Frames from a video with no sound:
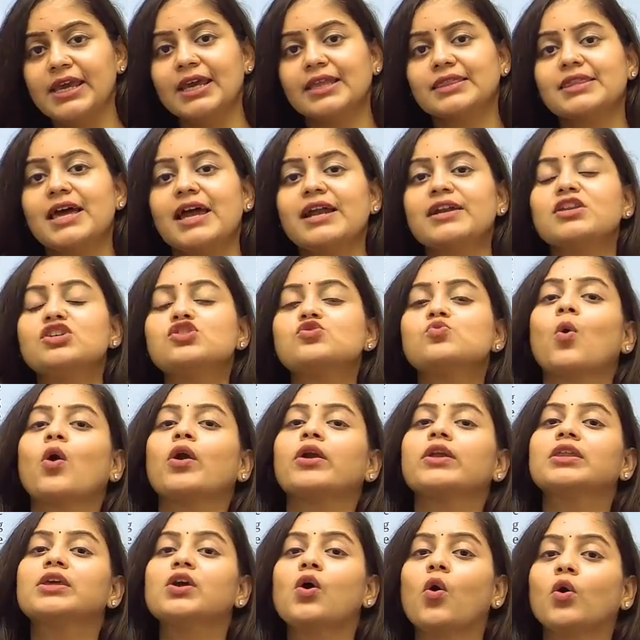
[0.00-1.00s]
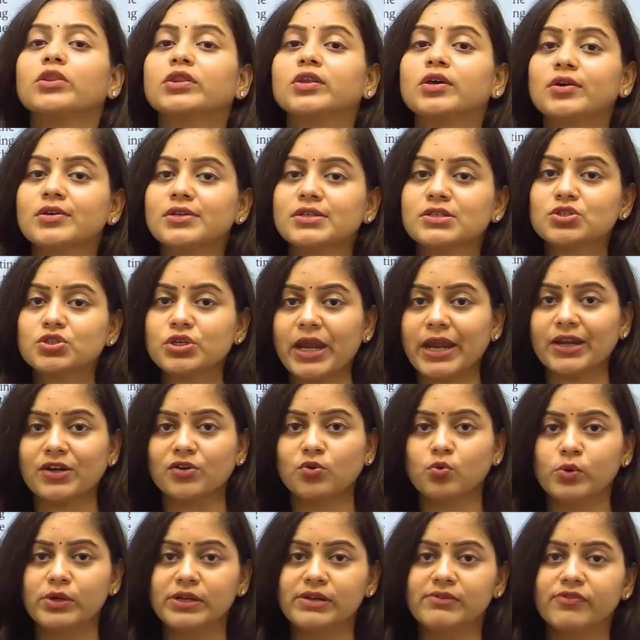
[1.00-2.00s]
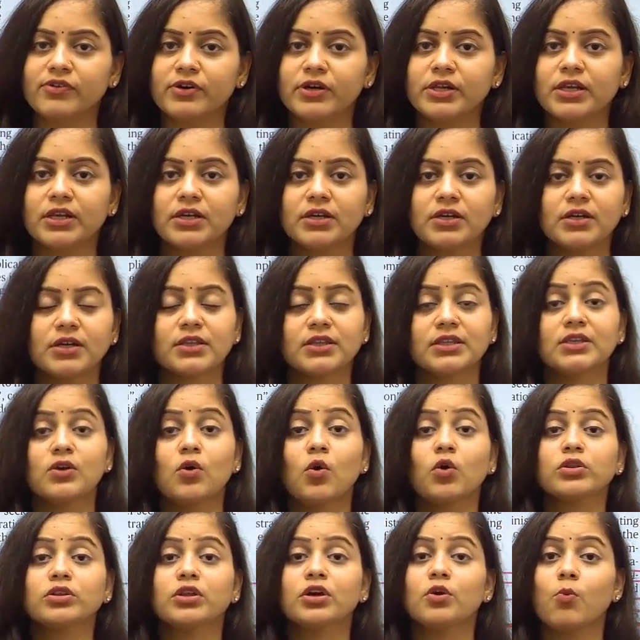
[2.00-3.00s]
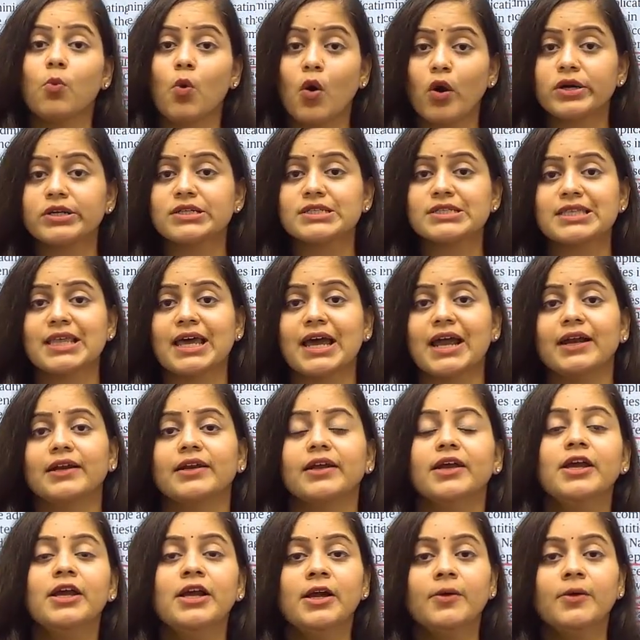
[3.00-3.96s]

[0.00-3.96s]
That is what the author is trying to infer here. The author wants that.